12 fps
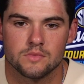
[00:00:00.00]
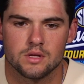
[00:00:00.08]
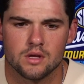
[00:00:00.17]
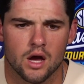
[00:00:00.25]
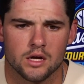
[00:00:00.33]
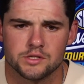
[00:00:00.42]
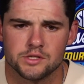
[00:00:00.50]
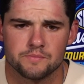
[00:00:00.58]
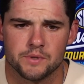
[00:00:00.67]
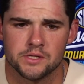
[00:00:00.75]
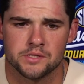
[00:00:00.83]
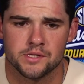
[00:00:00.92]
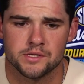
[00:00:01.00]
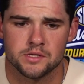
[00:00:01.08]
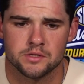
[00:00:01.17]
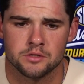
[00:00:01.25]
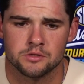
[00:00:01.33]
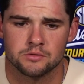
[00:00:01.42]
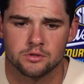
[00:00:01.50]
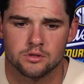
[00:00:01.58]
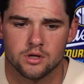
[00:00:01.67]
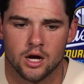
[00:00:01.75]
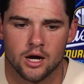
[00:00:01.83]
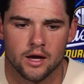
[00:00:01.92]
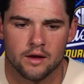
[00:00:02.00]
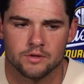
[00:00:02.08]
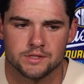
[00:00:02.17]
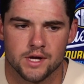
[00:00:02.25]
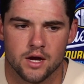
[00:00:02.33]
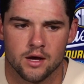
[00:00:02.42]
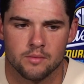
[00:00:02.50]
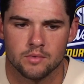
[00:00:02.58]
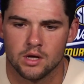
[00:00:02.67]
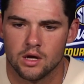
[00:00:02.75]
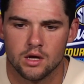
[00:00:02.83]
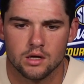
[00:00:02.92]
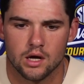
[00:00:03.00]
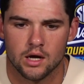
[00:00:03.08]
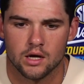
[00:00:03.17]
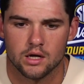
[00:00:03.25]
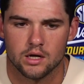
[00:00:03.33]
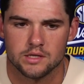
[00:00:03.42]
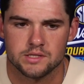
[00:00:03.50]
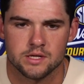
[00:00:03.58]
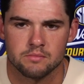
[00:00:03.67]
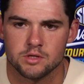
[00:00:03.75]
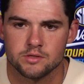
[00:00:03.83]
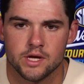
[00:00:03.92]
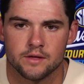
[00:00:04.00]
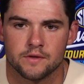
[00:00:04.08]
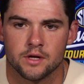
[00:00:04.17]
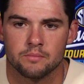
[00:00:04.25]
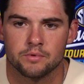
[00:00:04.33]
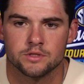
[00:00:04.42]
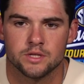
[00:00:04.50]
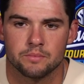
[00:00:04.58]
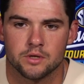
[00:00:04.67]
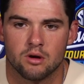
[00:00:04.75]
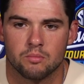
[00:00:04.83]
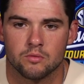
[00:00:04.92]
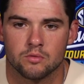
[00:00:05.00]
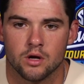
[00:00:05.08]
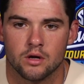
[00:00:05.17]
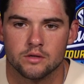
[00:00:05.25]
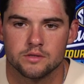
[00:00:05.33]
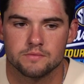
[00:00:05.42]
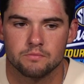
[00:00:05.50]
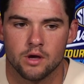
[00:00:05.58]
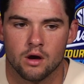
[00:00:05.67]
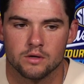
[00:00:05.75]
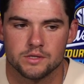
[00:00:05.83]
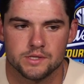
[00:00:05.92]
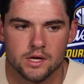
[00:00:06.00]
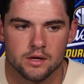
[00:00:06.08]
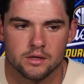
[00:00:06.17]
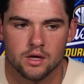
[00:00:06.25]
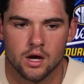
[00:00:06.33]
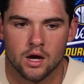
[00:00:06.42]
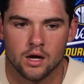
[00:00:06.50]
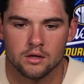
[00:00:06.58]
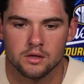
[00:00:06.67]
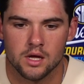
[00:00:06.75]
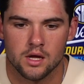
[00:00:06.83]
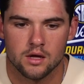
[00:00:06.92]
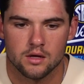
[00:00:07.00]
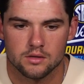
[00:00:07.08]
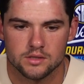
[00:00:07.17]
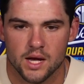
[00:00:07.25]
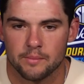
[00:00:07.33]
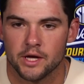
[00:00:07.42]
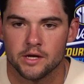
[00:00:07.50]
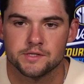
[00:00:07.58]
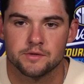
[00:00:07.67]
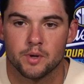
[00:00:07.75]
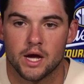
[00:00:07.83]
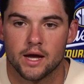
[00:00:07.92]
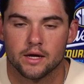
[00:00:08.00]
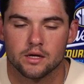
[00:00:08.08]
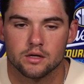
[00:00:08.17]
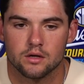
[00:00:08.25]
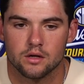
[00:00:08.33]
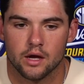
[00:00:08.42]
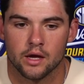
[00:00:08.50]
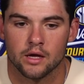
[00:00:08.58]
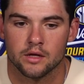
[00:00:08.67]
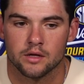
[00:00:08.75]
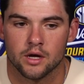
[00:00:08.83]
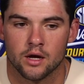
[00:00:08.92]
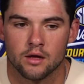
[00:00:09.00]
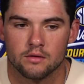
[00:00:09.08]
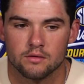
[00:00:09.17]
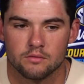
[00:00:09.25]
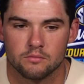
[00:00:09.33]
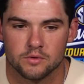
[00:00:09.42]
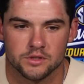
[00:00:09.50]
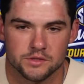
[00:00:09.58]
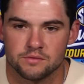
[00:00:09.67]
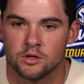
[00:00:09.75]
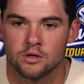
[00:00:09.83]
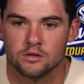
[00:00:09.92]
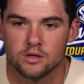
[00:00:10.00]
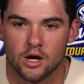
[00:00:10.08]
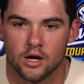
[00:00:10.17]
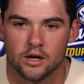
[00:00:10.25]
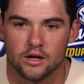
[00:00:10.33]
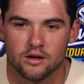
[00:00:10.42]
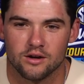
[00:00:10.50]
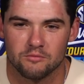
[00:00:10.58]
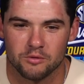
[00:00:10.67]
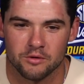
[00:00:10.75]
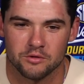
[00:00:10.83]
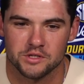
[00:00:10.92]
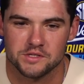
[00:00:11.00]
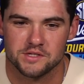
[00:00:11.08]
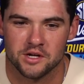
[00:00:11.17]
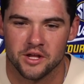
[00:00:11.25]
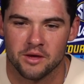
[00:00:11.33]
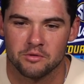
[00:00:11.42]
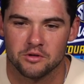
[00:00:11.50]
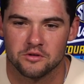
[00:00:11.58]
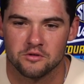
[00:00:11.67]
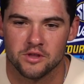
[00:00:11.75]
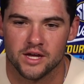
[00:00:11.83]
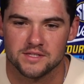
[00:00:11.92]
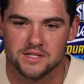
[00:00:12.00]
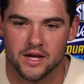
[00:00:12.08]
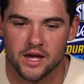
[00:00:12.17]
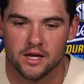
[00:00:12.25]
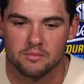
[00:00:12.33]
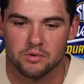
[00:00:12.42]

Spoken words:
It's just business as usual. Every time a team goes out there and puts up a couple runs, we always say time to answer back. And we were just unable to do that today.